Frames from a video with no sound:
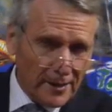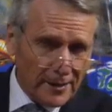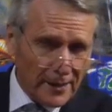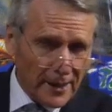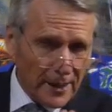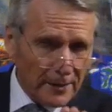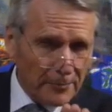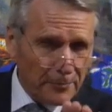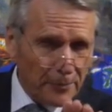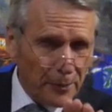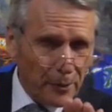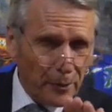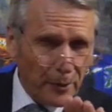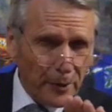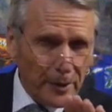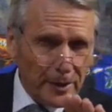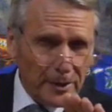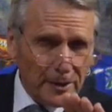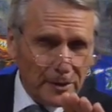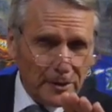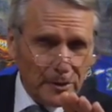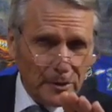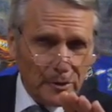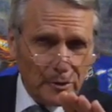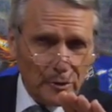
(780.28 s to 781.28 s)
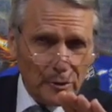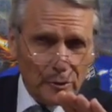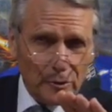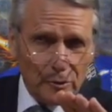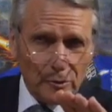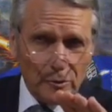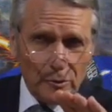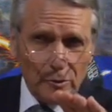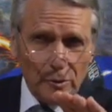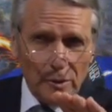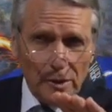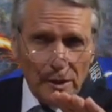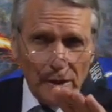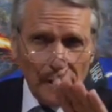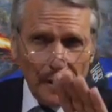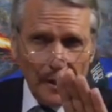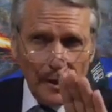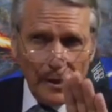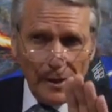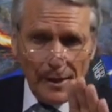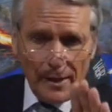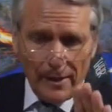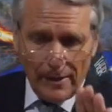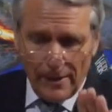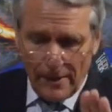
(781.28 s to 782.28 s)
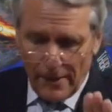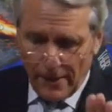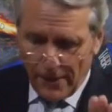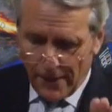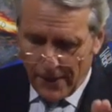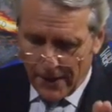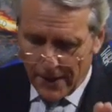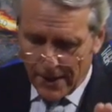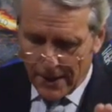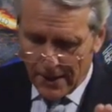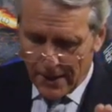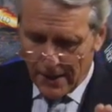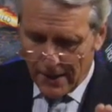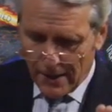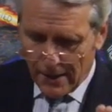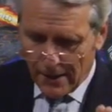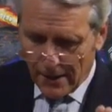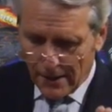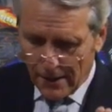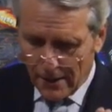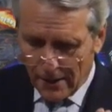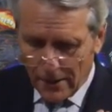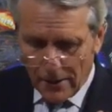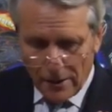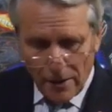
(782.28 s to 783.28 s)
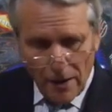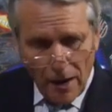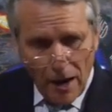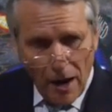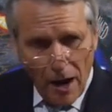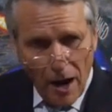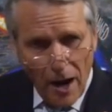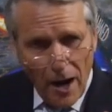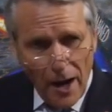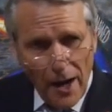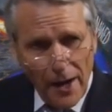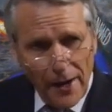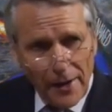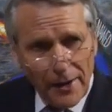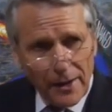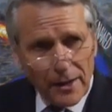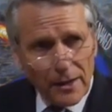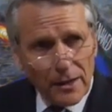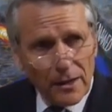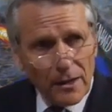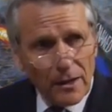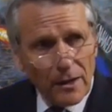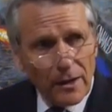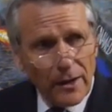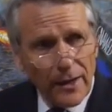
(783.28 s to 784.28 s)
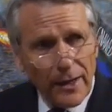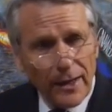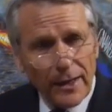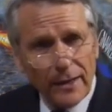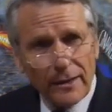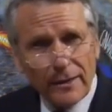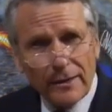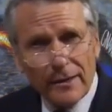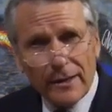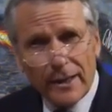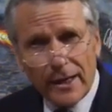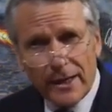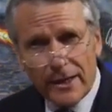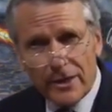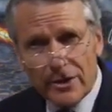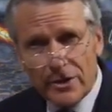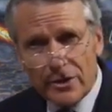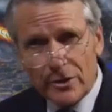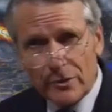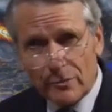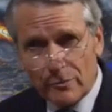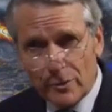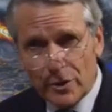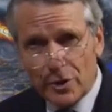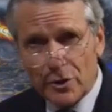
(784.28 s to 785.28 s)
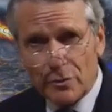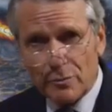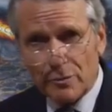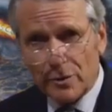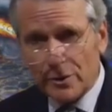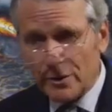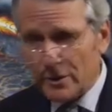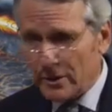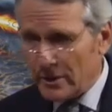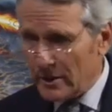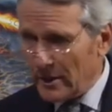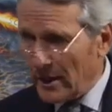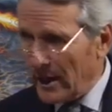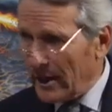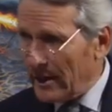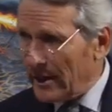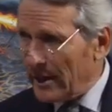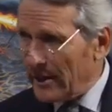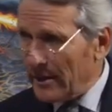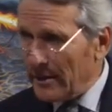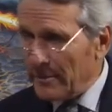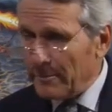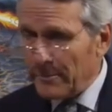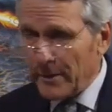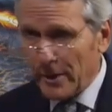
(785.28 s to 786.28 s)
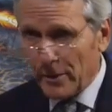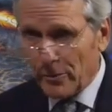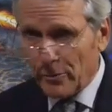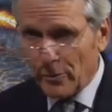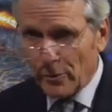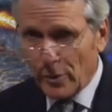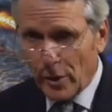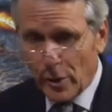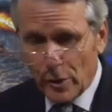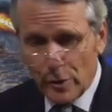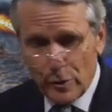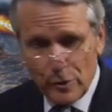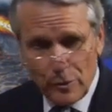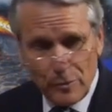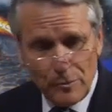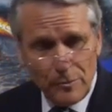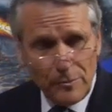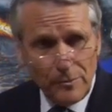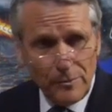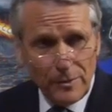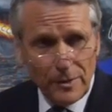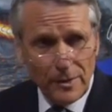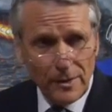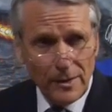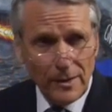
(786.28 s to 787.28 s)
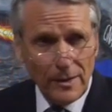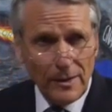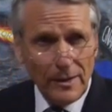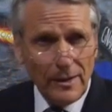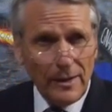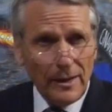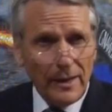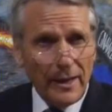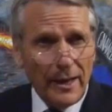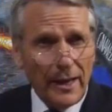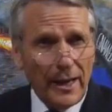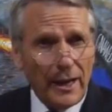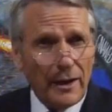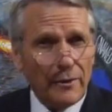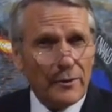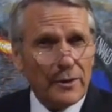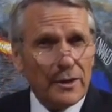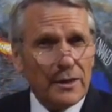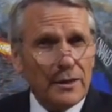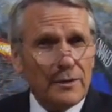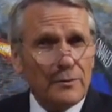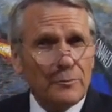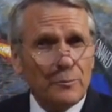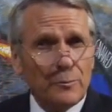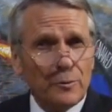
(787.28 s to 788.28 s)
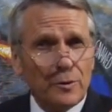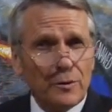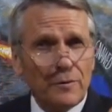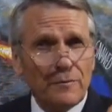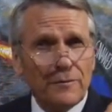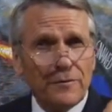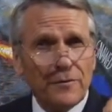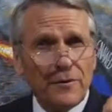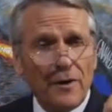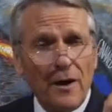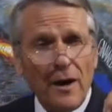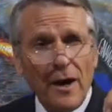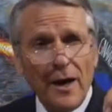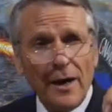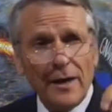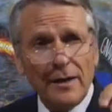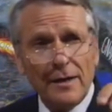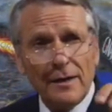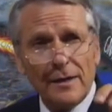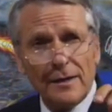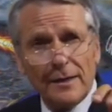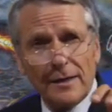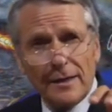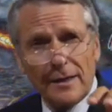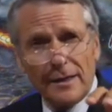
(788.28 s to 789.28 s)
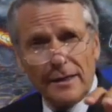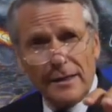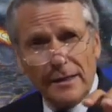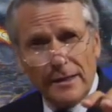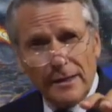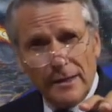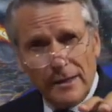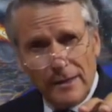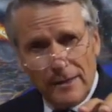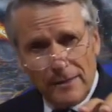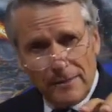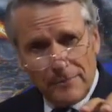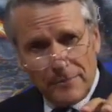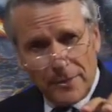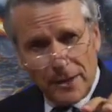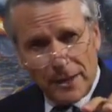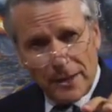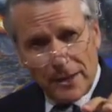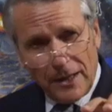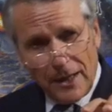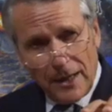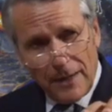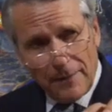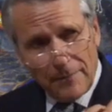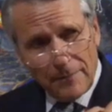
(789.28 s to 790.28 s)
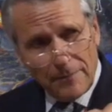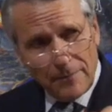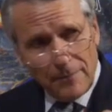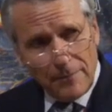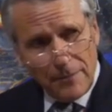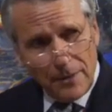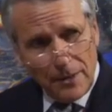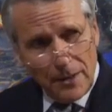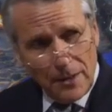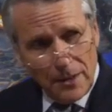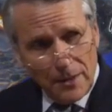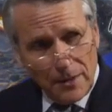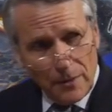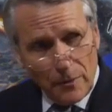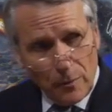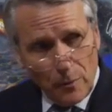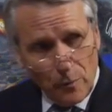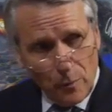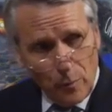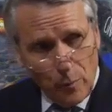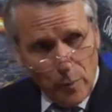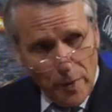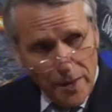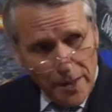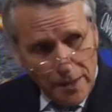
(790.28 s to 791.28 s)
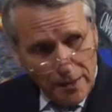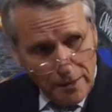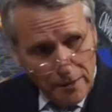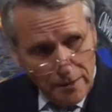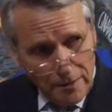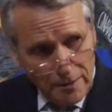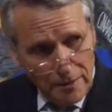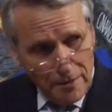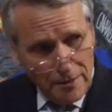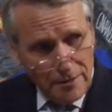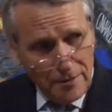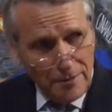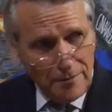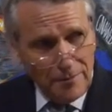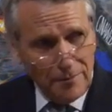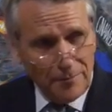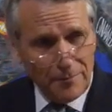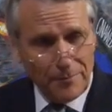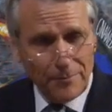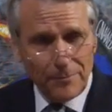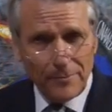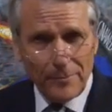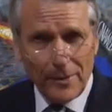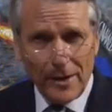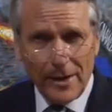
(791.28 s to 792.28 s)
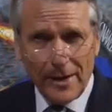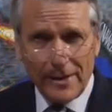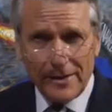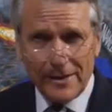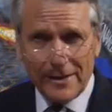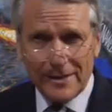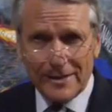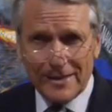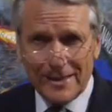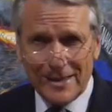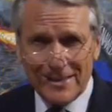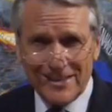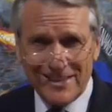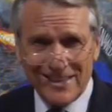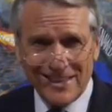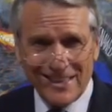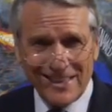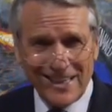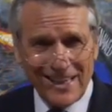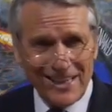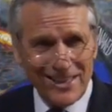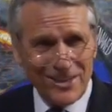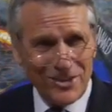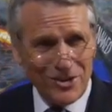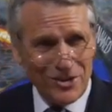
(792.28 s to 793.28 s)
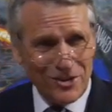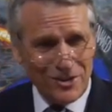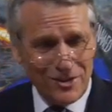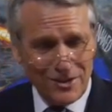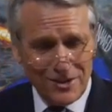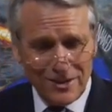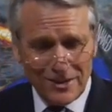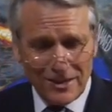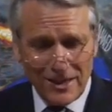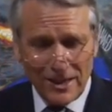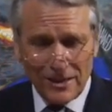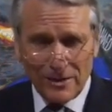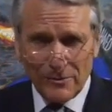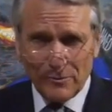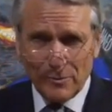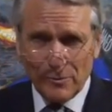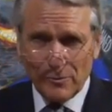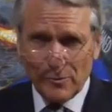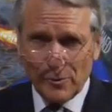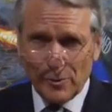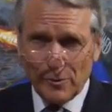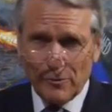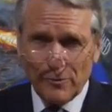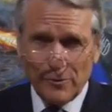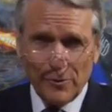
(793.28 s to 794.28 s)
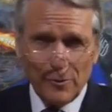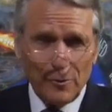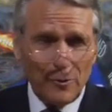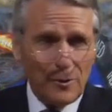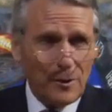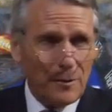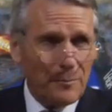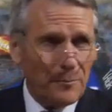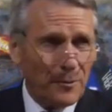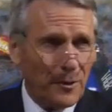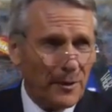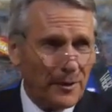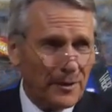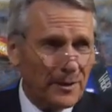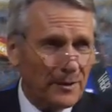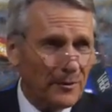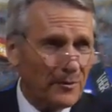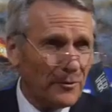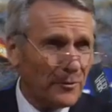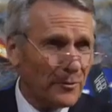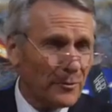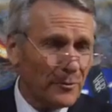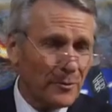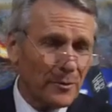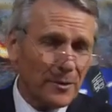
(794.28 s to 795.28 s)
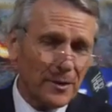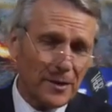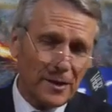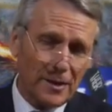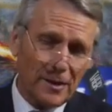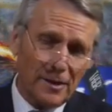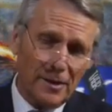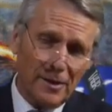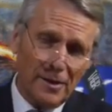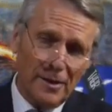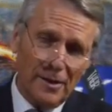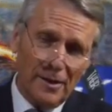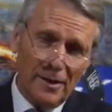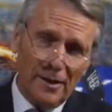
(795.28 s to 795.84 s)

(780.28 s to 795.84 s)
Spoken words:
that points to the iron-like nation, which was none other but Rome, how it would finally become weakened by the desolations that it would fall upon it through the